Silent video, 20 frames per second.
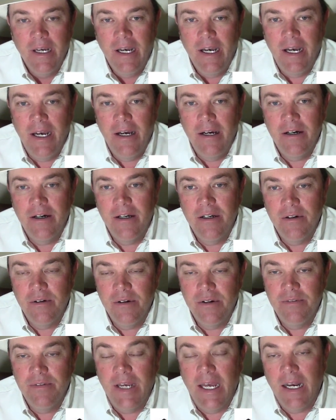I know
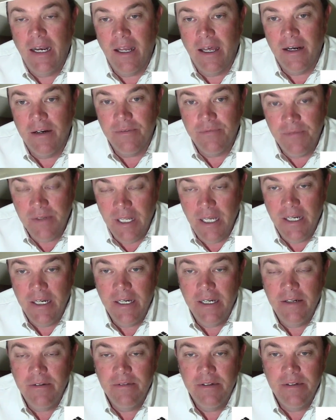we've had a lot of
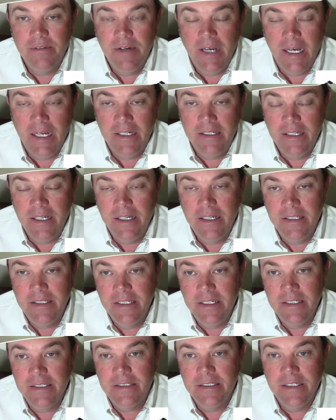flooding, we've had
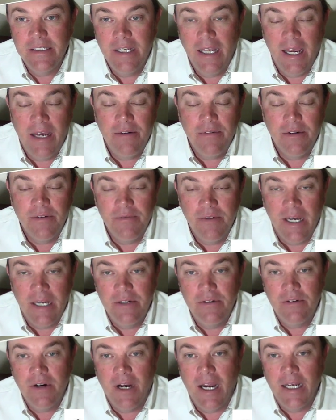this and that, we've
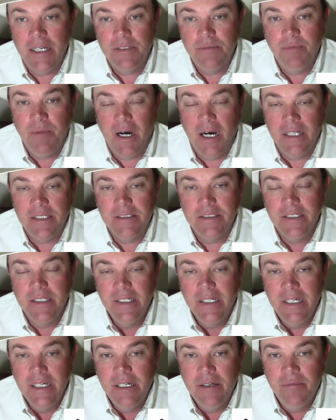had dry spots,
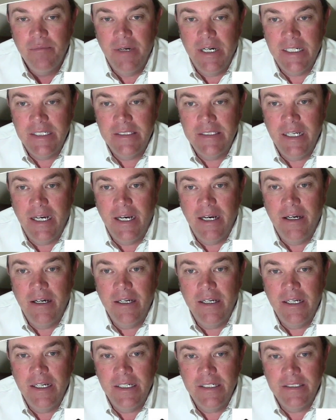but
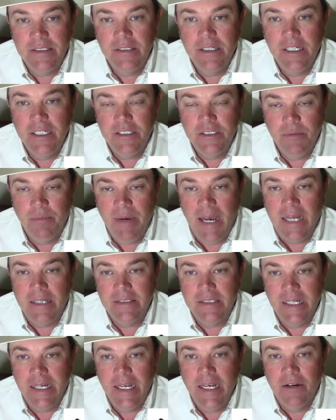it's about
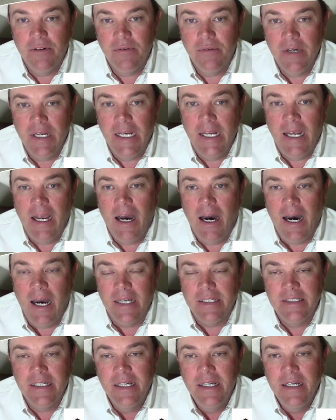to get really
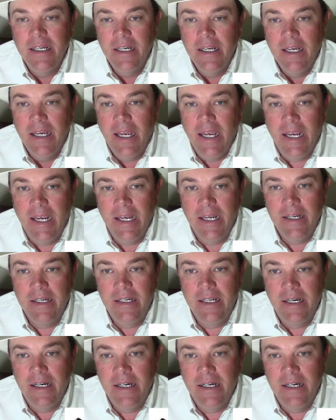hot, and